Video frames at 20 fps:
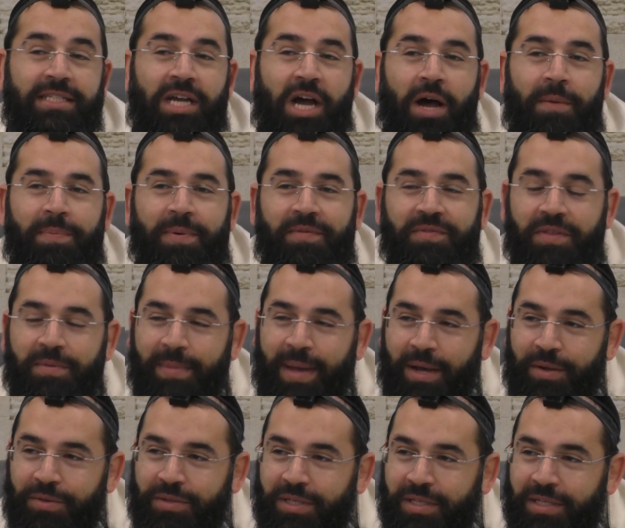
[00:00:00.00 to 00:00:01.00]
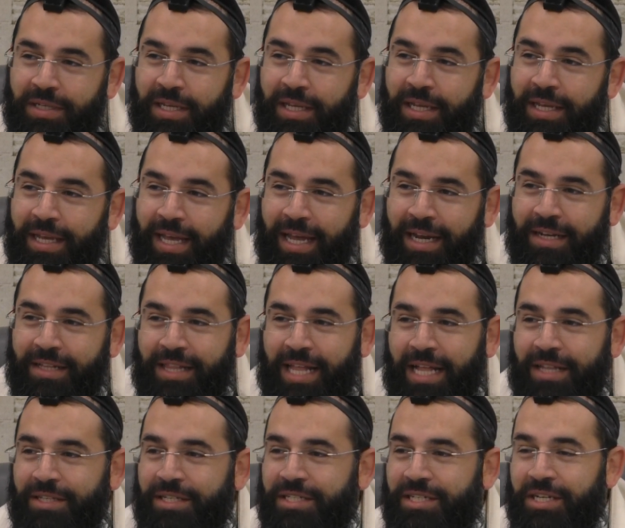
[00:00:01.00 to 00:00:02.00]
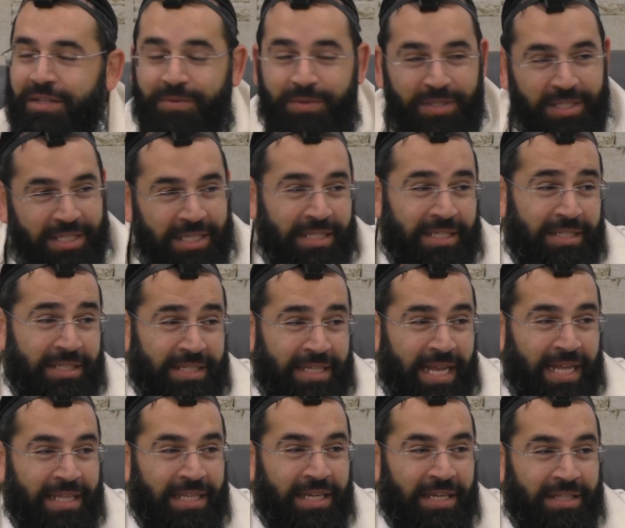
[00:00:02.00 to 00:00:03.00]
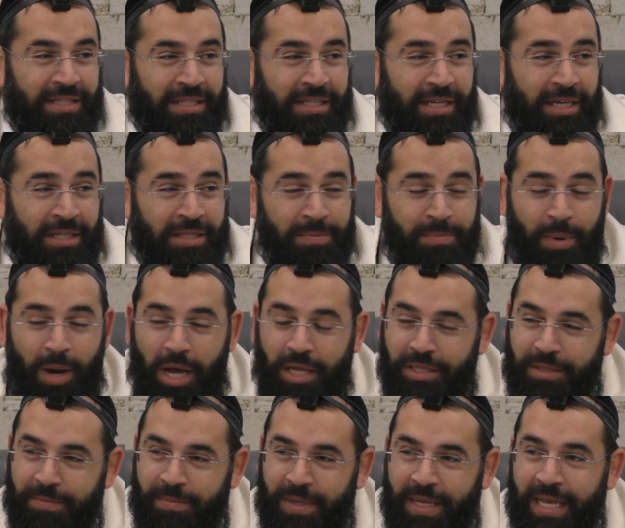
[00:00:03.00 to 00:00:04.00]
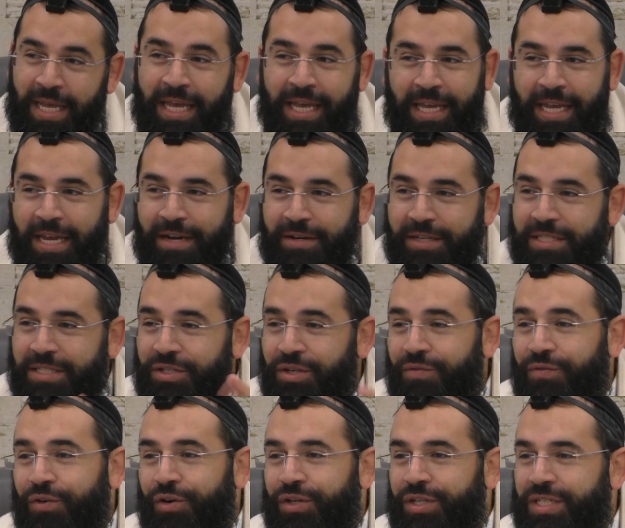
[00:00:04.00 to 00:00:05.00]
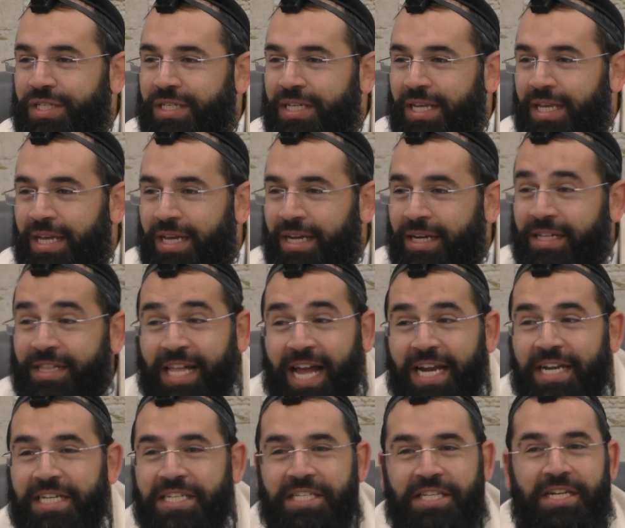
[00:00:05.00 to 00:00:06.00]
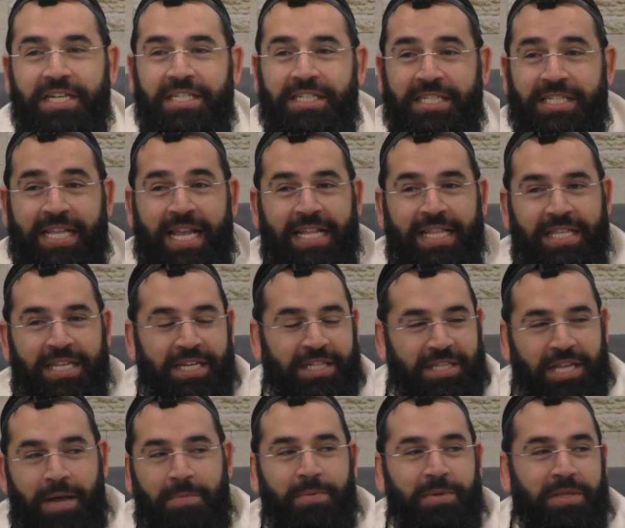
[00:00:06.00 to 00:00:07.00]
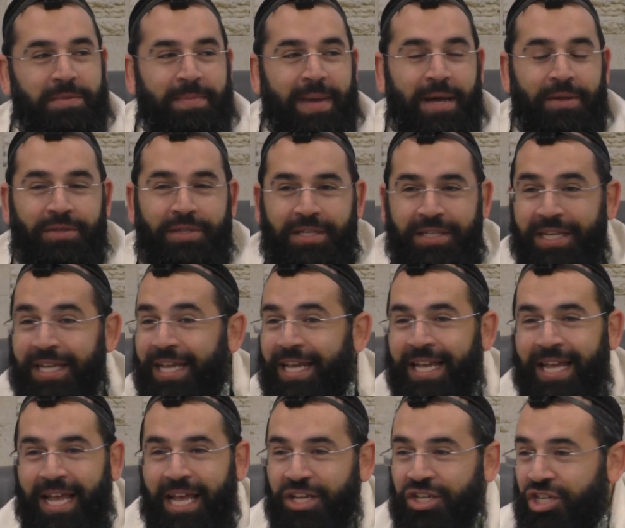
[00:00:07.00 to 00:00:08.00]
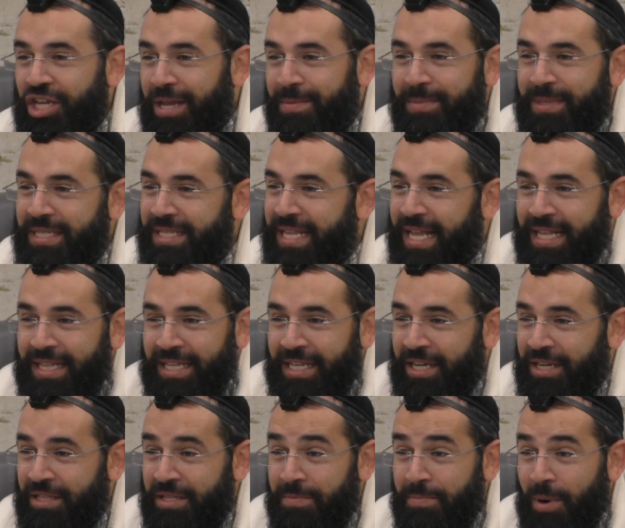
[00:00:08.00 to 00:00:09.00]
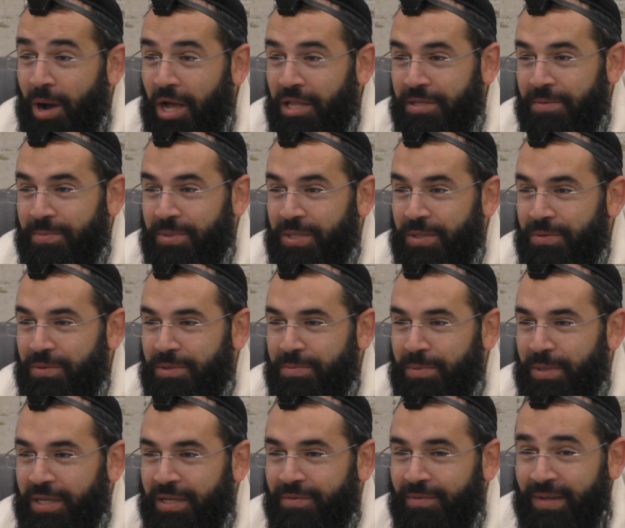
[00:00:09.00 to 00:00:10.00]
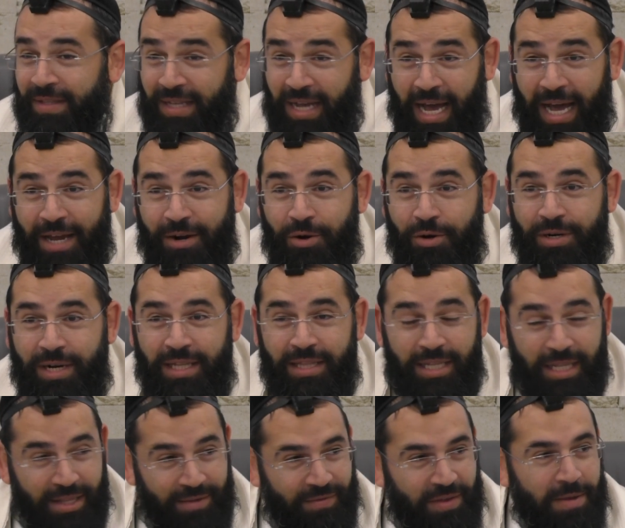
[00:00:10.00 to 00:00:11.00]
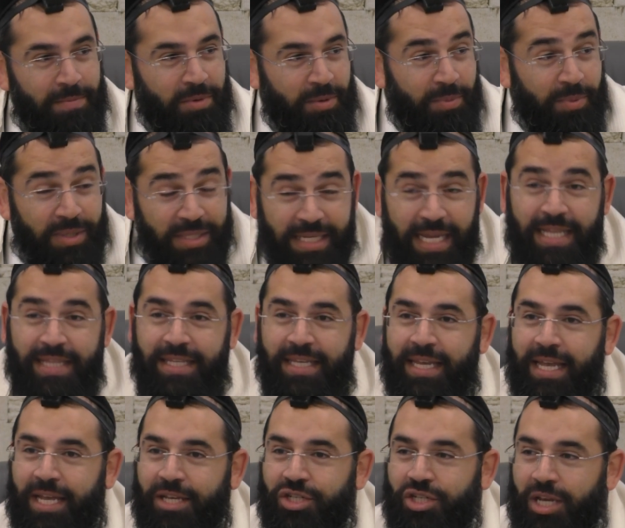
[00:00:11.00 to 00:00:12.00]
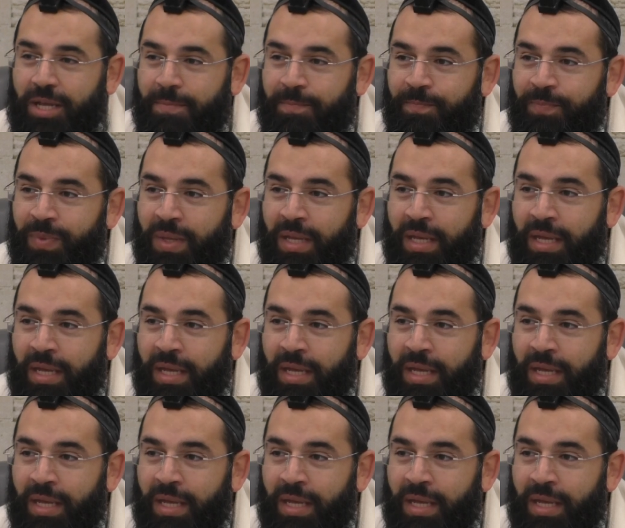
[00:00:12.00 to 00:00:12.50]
on top of the mountain, and Klal Yisrael was standing on the bottom, here is reverse. Klal Yisrael is standing on top of the mountain, Hashem is standing on the bottom, so to speak, with the Aaron and the Levim representing Hashem.